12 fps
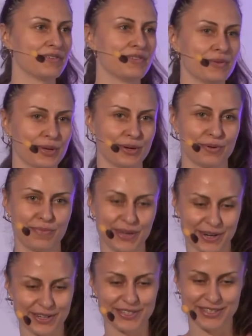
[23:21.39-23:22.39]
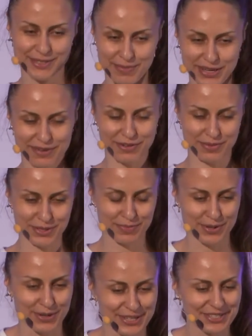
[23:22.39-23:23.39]
reviewing your PRs, speaking from
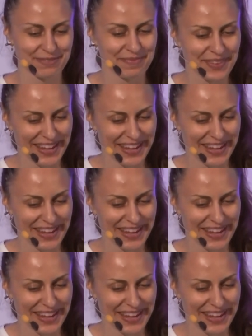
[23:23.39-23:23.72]
experience.